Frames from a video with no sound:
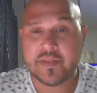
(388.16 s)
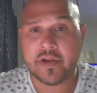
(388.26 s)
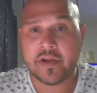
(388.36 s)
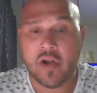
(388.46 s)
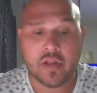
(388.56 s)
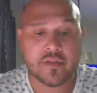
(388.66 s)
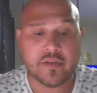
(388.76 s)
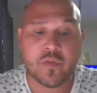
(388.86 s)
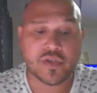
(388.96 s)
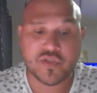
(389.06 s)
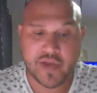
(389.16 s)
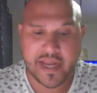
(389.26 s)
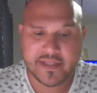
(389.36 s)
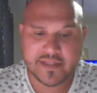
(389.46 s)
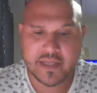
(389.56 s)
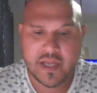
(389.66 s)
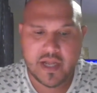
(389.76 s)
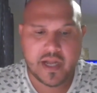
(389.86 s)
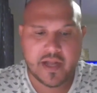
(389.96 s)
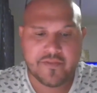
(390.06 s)
They're called the four strands.
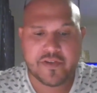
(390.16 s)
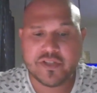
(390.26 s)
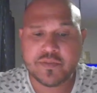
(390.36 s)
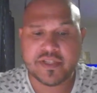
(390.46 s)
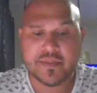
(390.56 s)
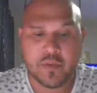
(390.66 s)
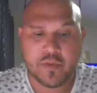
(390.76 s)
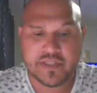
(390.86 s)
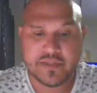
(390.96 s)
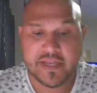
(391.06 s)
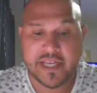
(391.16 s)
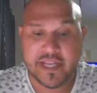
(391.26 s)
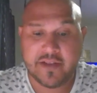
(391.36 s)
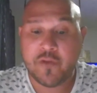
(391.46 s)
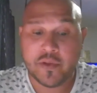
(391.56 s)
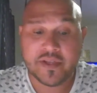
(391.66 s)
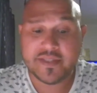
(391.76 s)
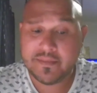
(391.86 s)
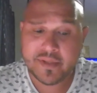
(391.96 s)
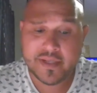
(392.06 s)
First principle is meaning focus
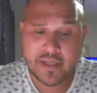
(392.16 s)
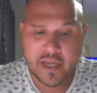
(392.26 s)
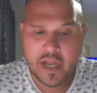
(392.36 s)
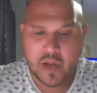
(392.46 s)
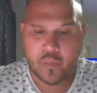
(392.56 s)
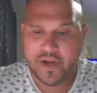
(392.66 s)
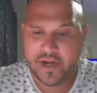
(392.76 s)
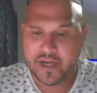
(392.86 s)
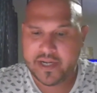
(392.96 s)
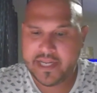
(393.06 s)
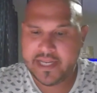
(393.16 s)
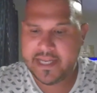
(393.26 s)
input, where